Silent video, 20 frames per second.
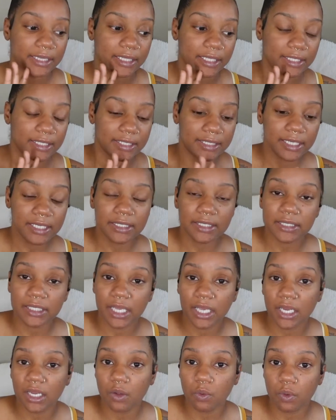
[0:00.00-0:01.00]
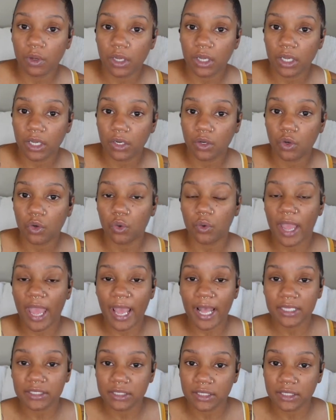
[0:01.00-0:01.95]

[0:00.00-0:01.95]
since anyone who has